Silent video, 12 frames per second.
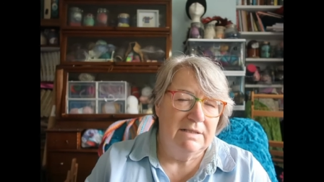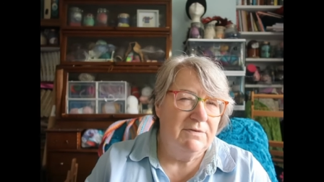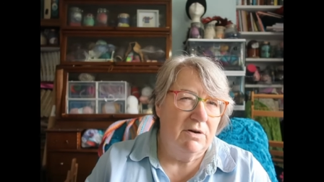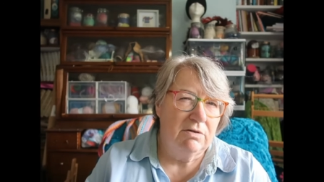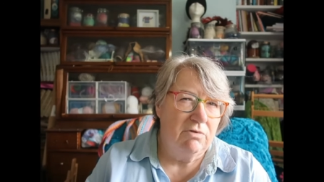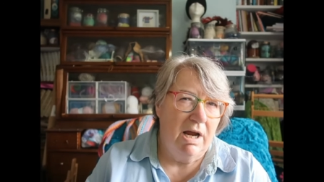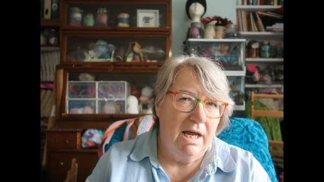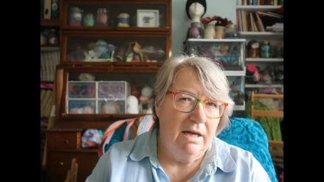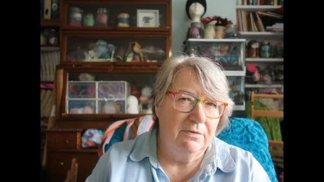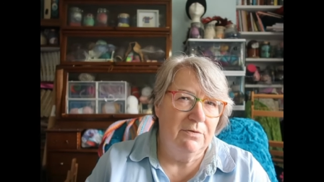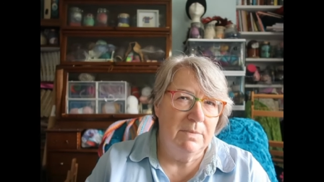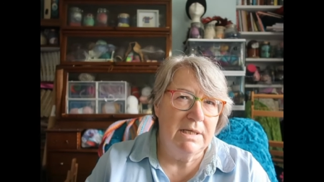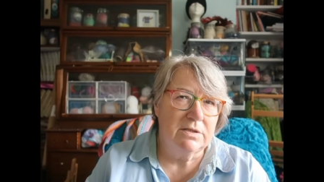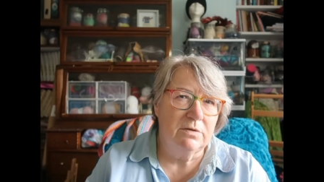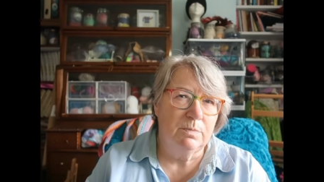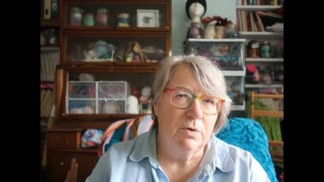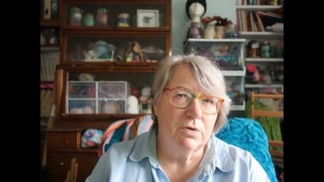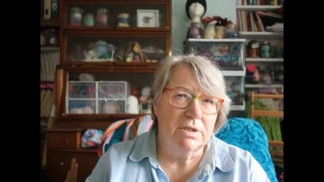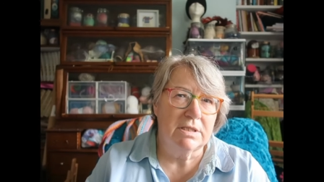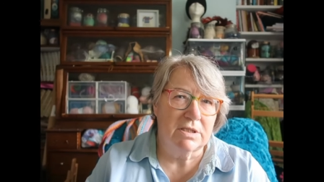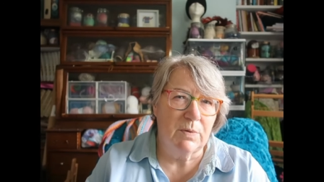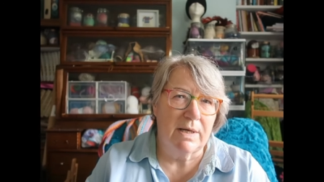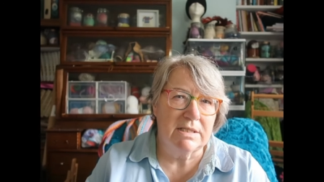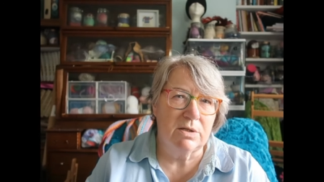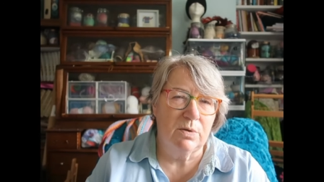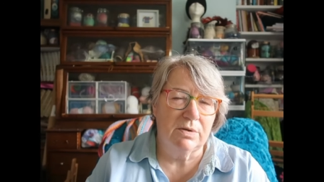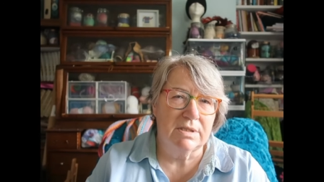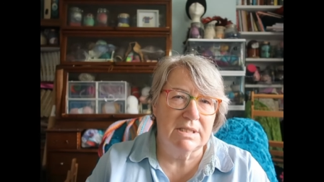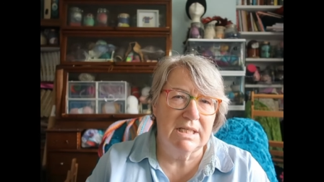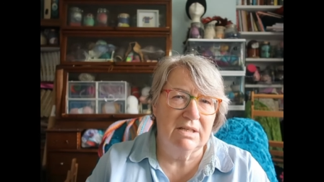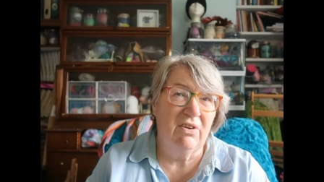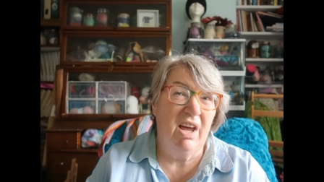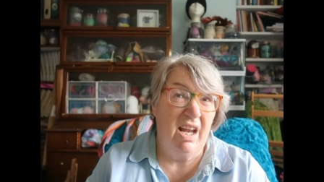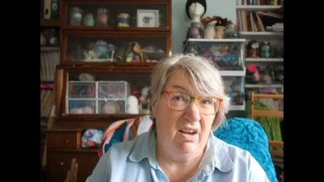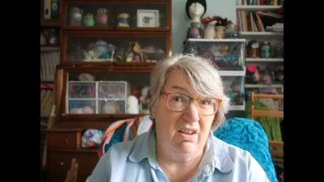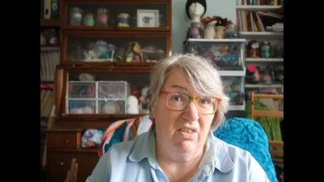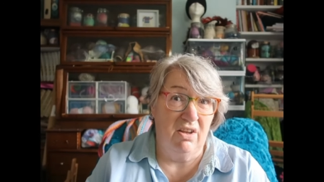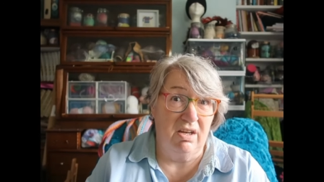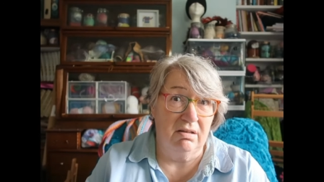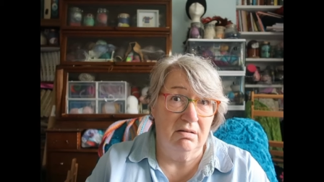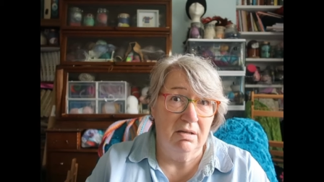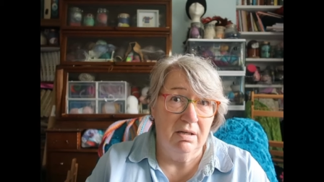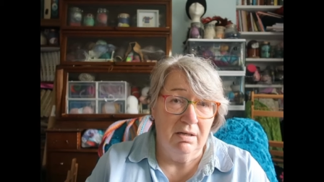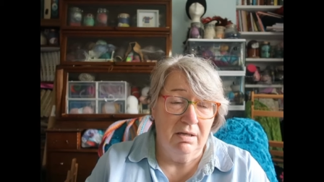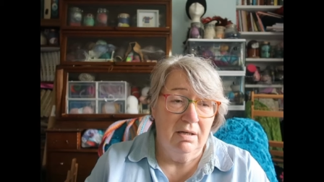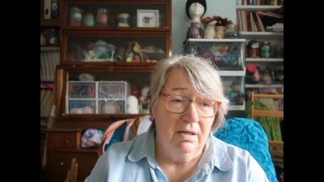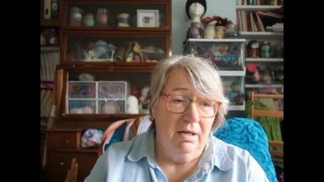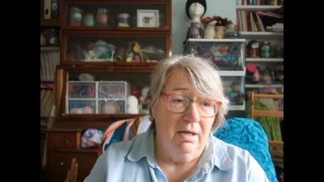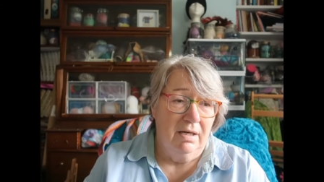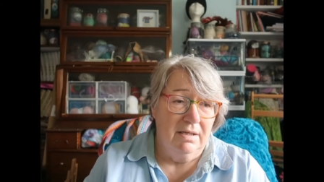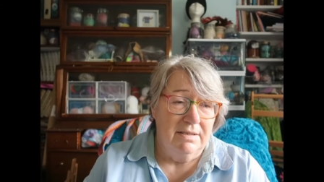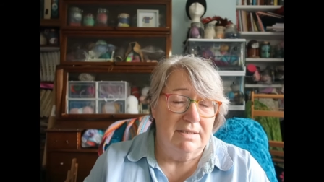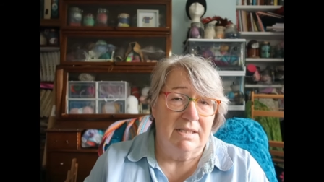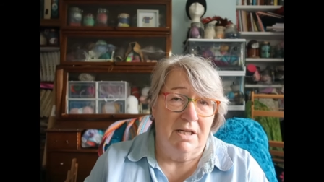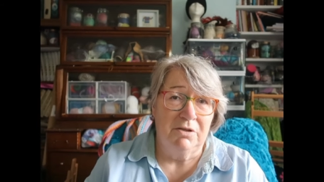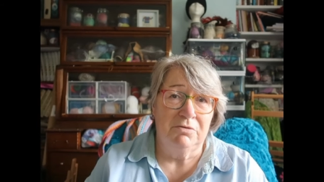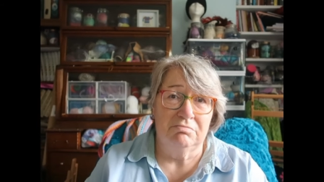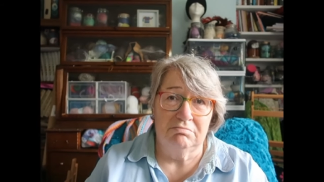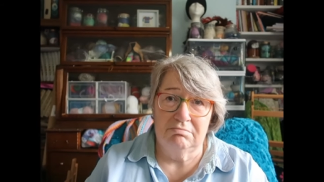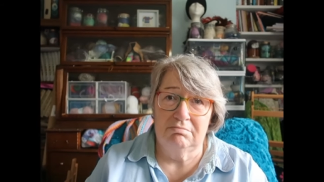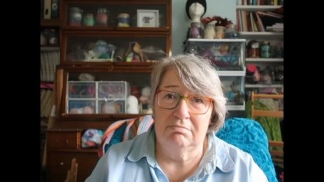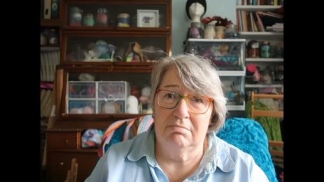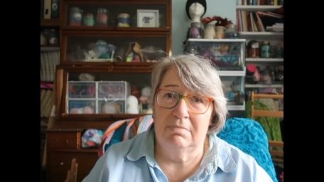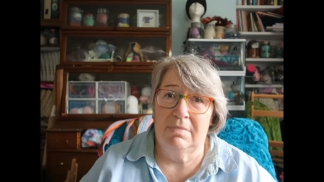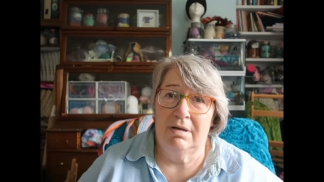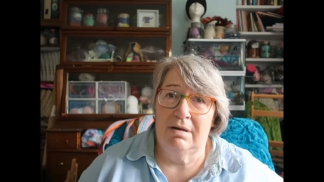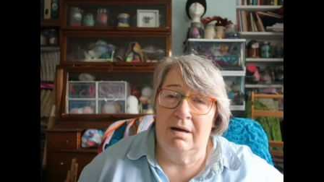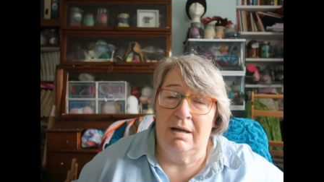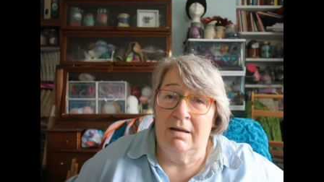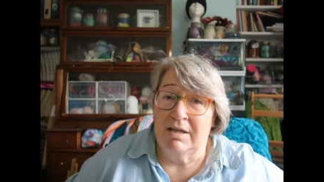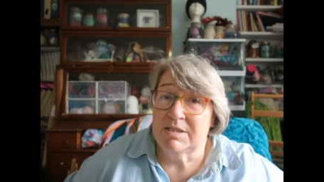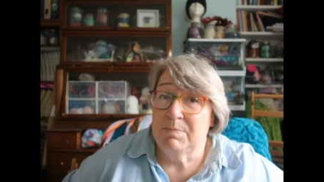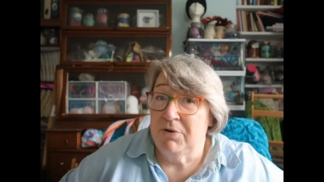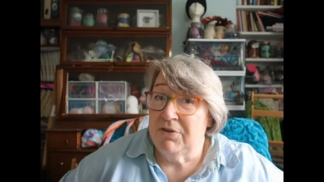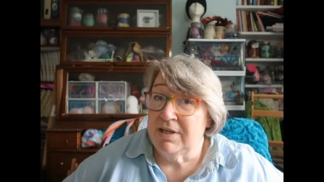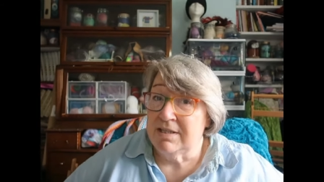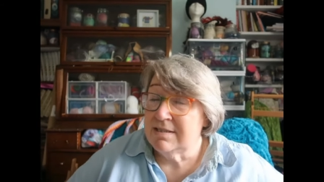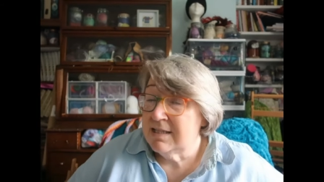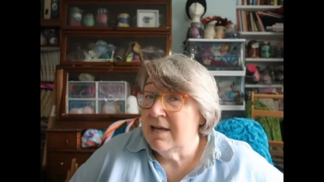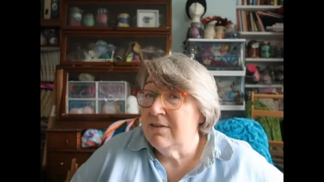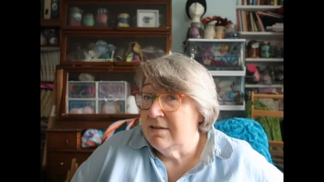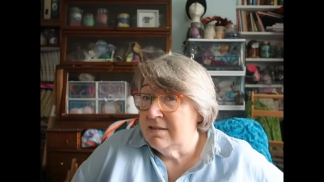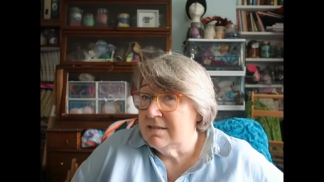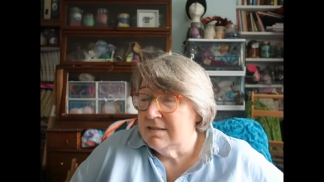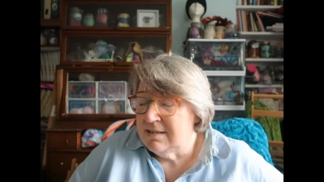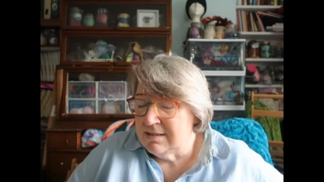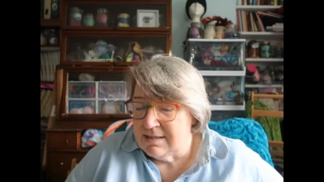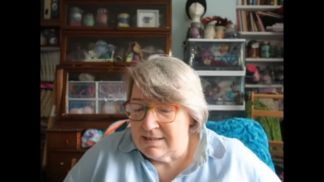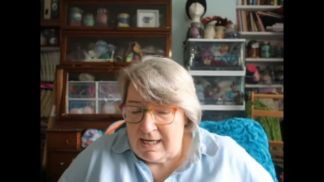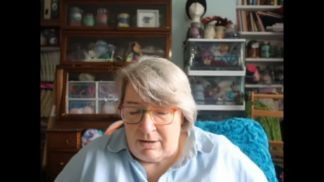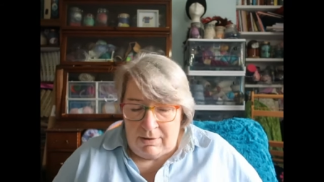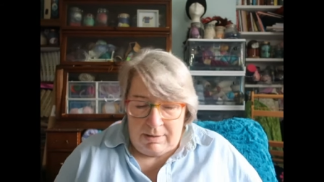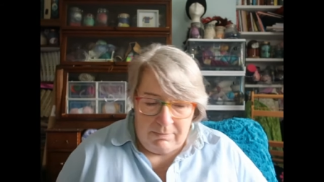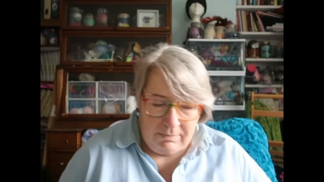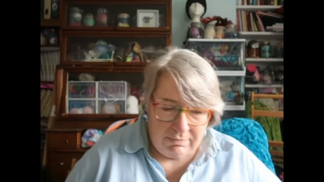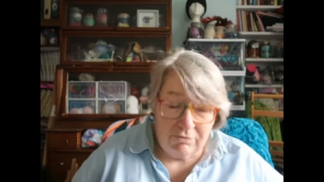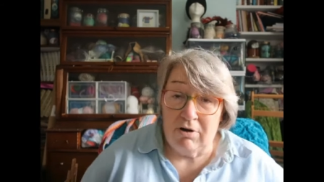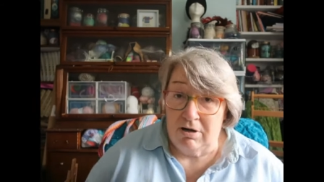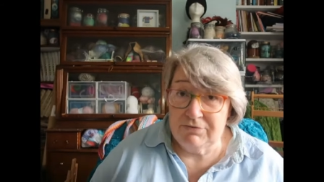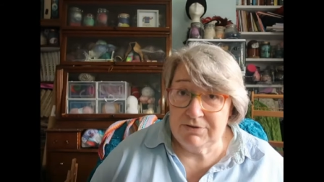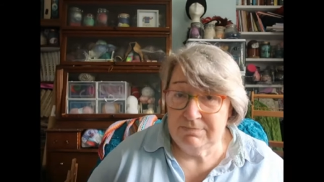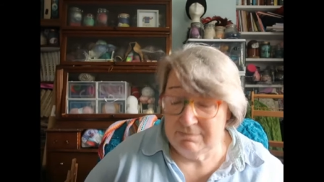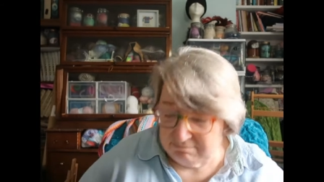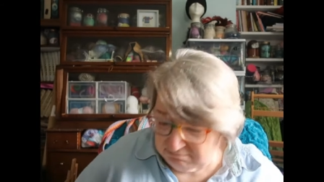It's very rare for me to have bought a sweater quantity of anything. So I like to put things together. This is how I craft.